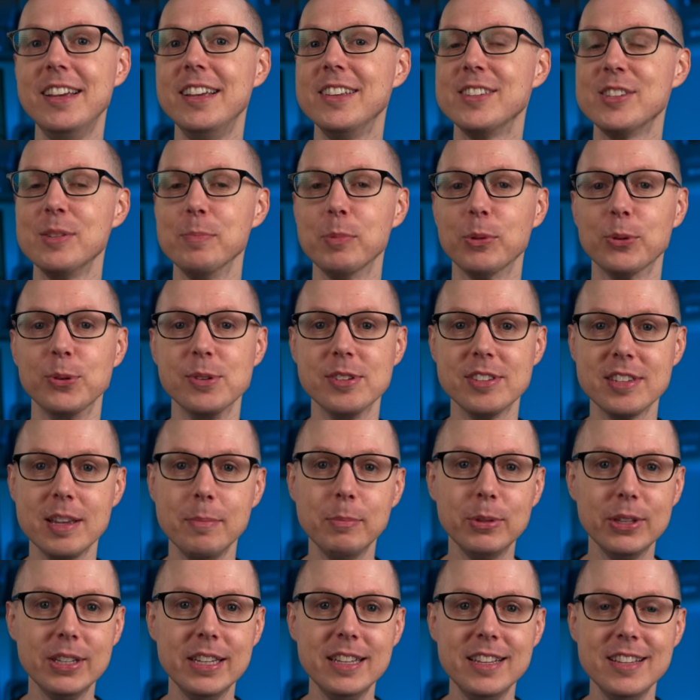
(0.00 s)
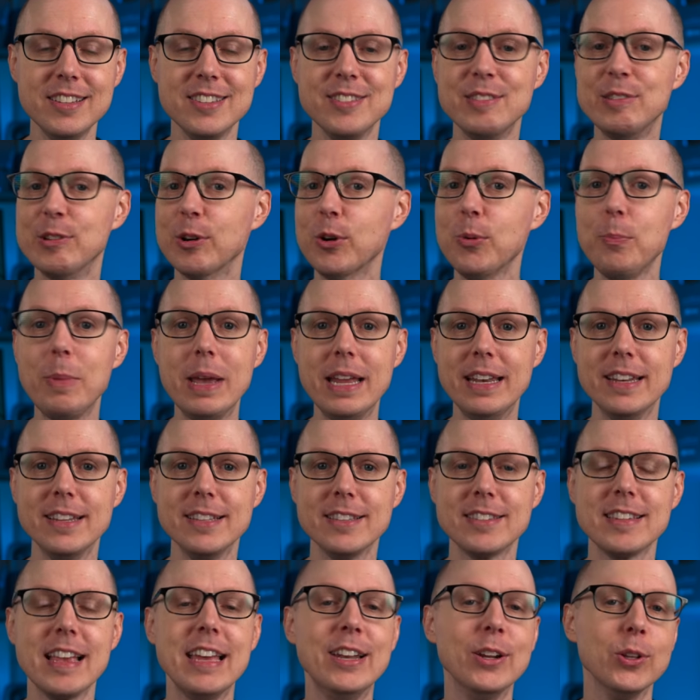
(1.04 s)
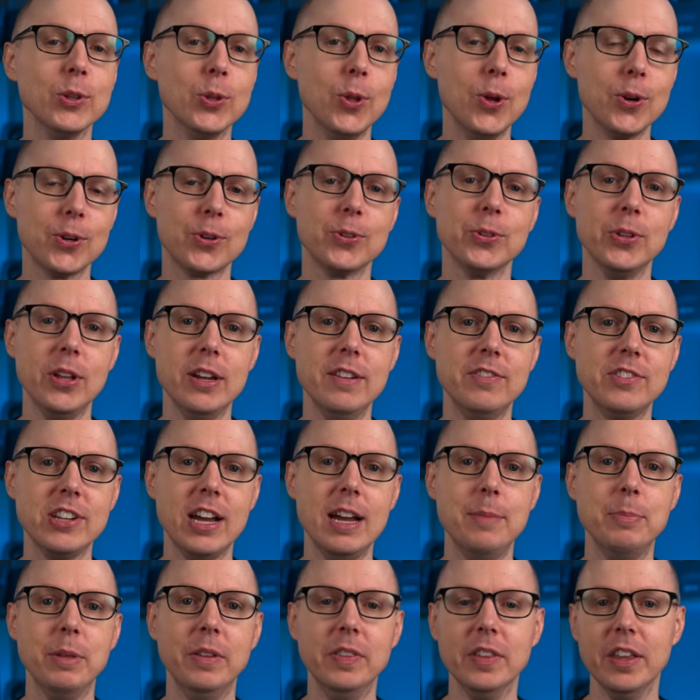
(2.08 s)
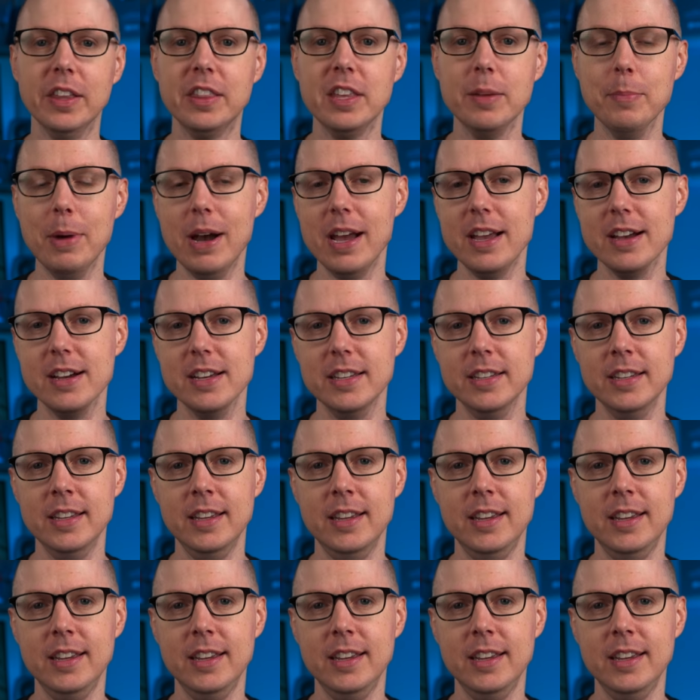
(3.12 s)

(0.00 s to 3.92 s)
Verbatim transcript: simpler assembly, zero maintenance, and a longer lifetime than lithium ion.